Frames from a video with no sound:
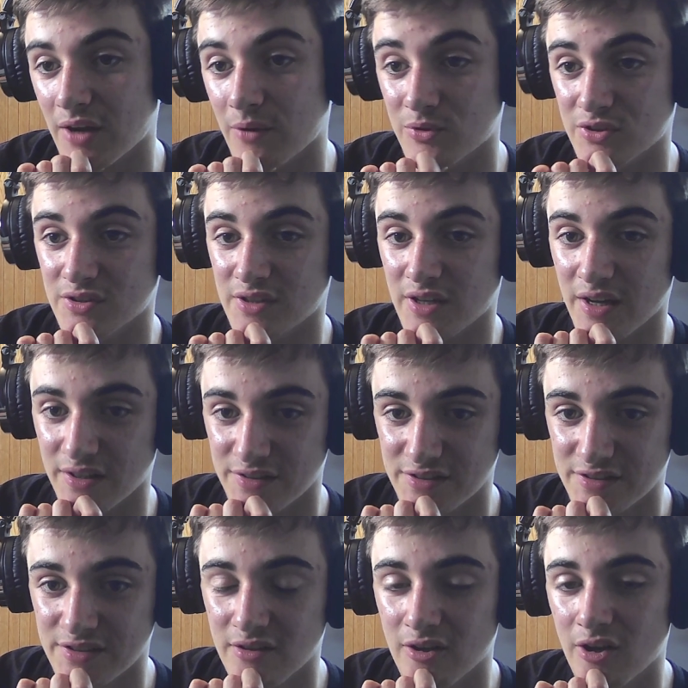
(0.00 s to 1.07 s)
which is
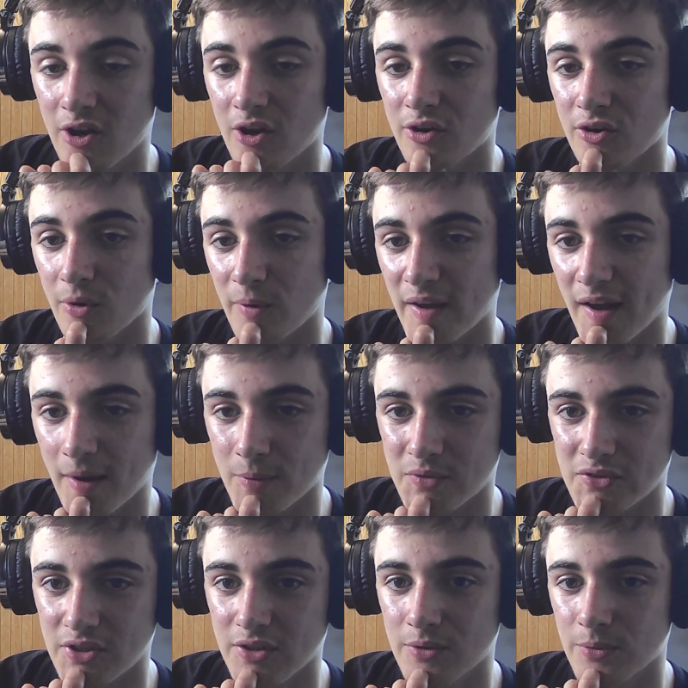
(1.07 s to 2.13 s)
nice. No
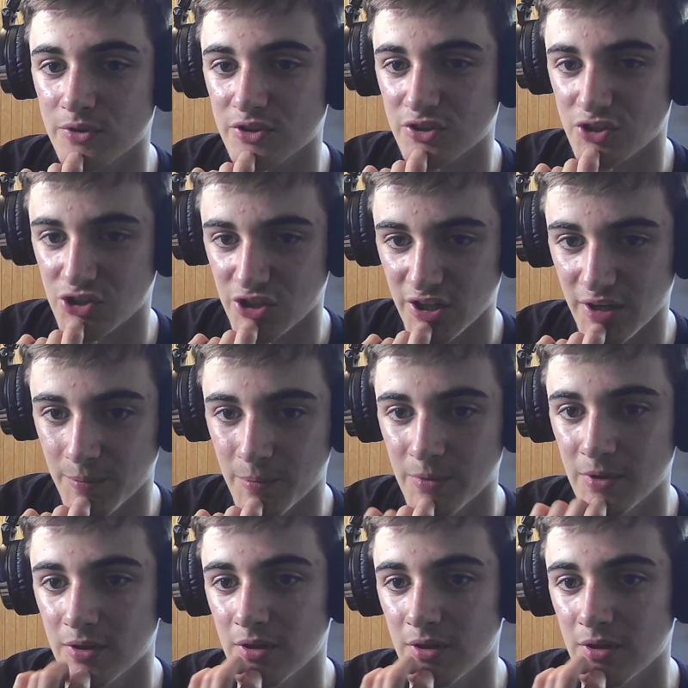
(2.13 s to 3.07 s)
counter, which is a shame.